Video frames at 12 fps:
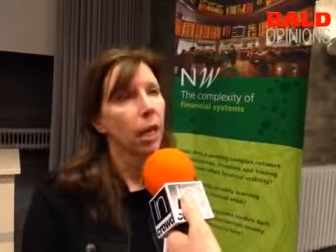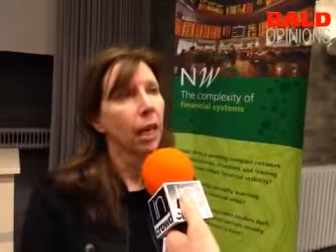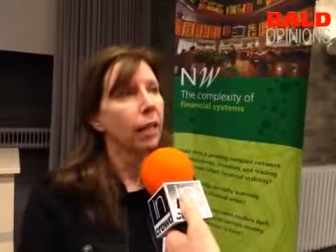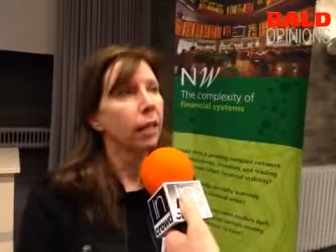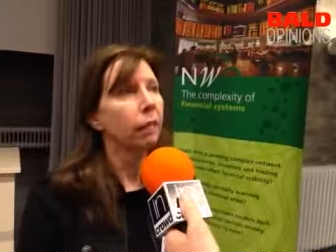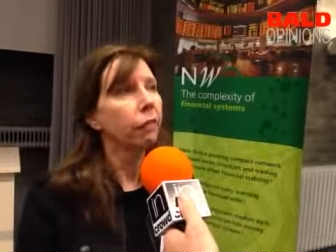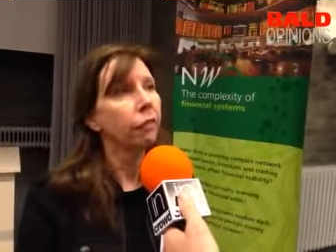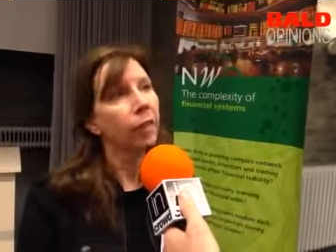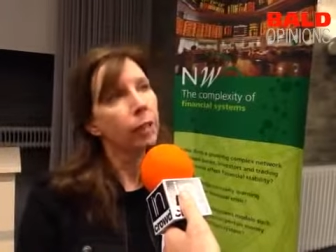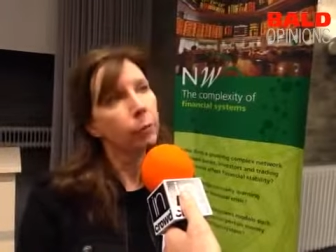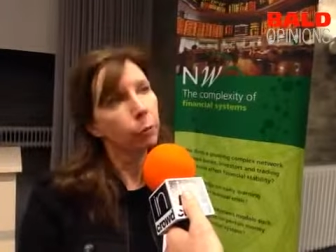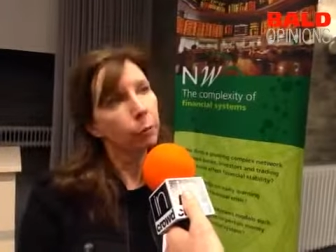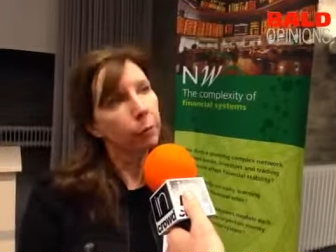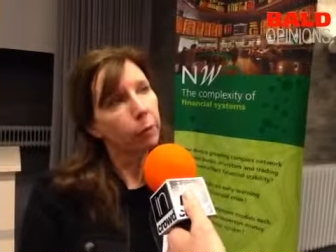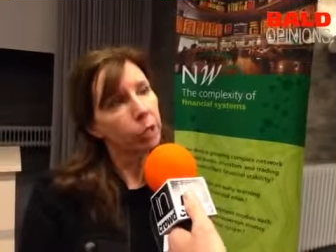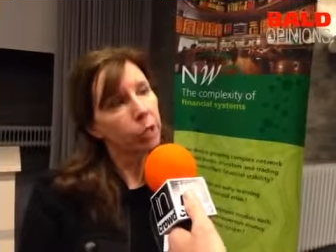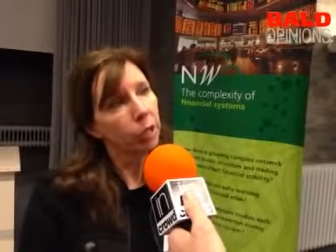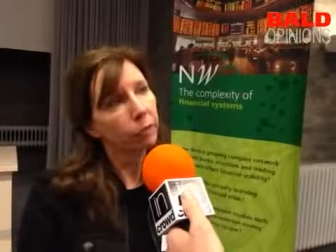And in fact, what we
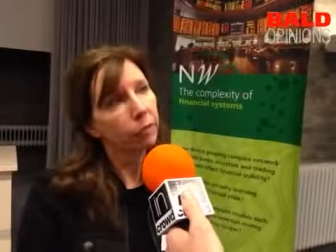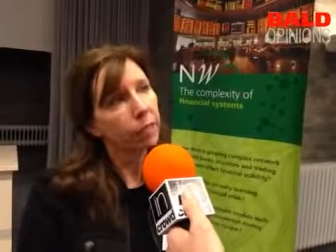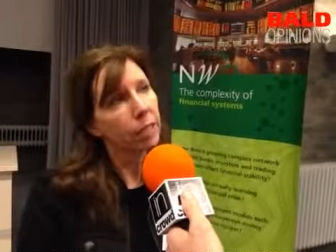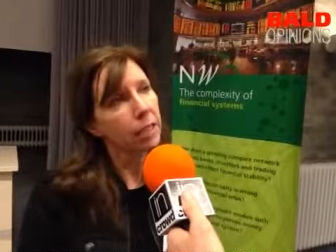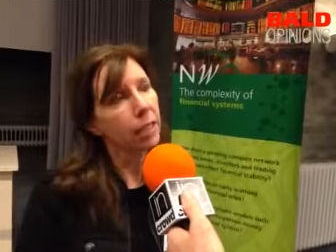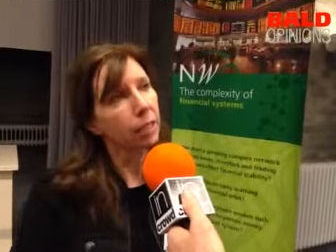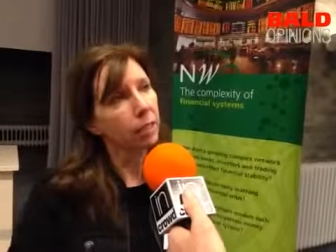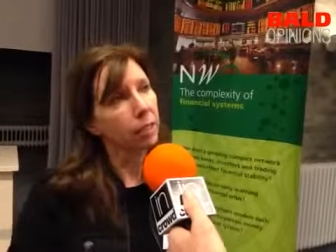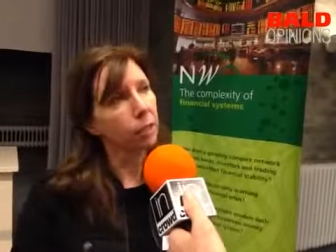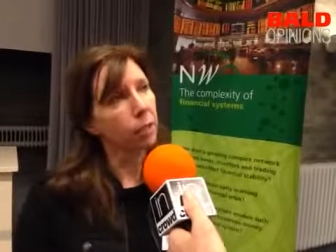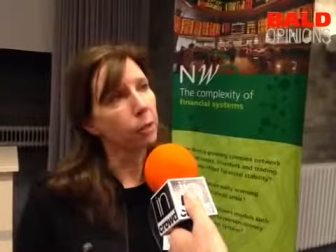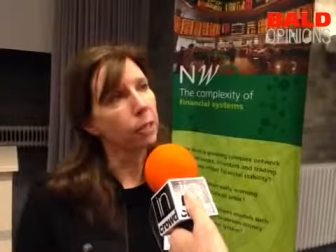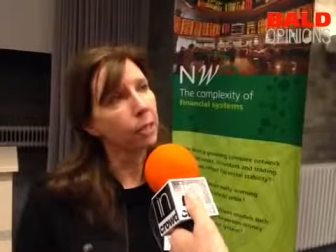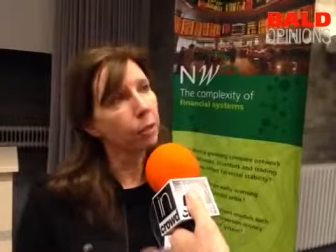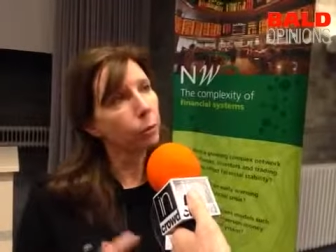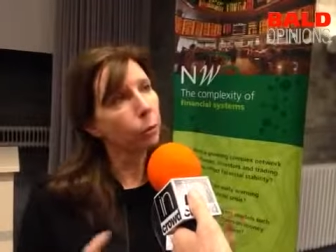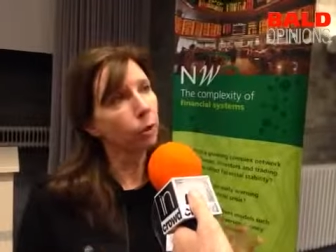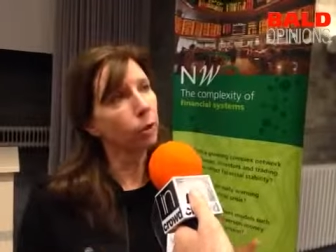discover is that it is a
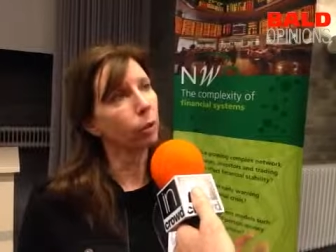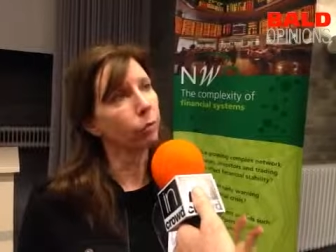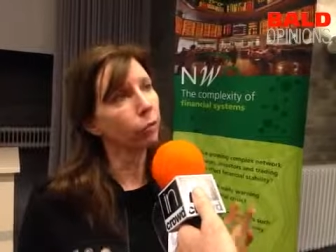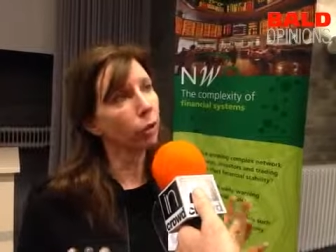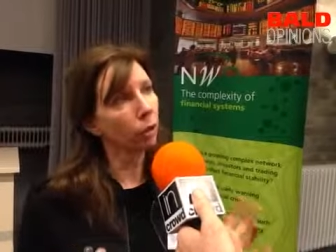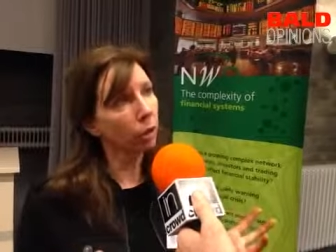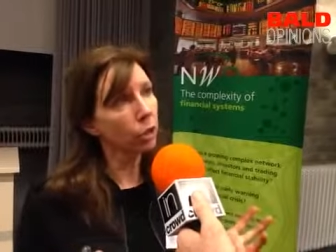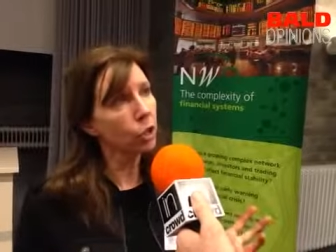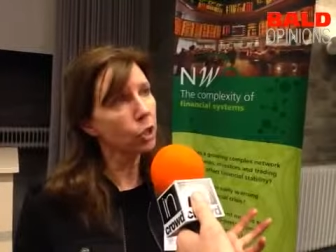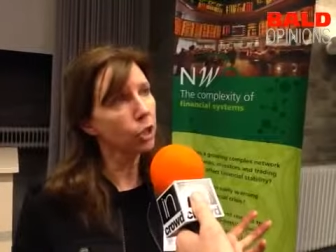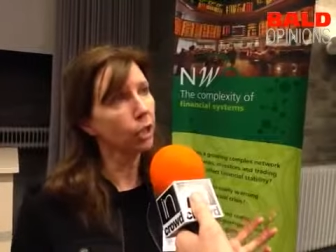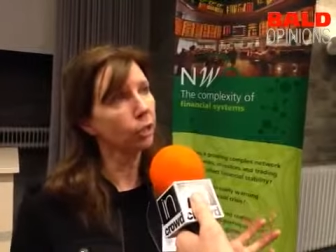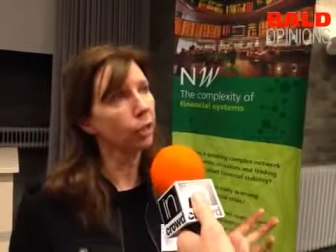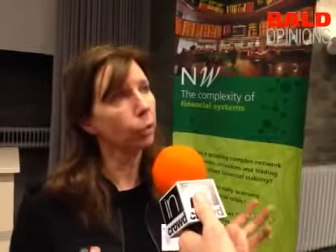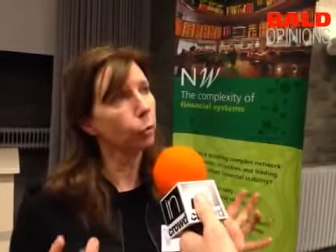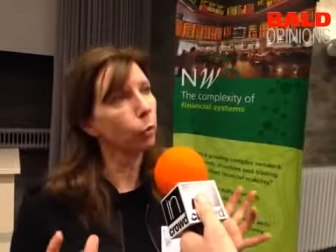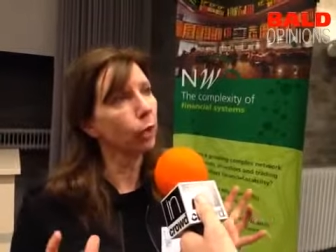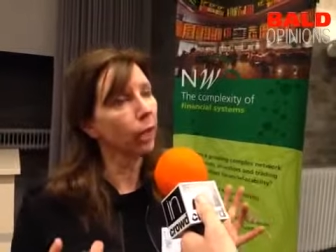network of clocks that
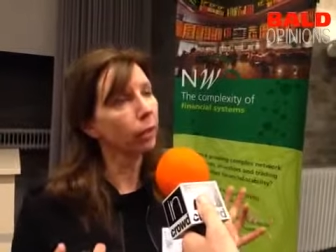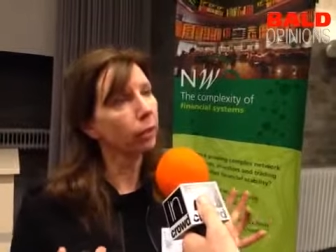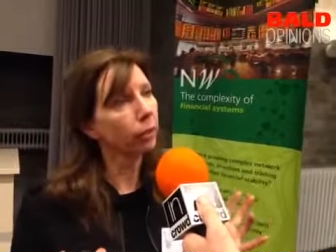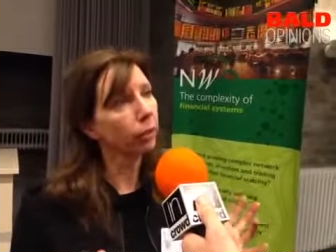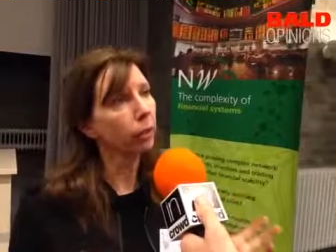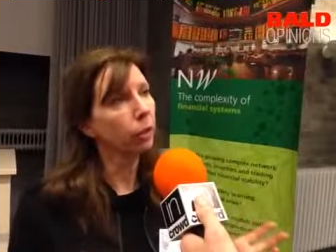together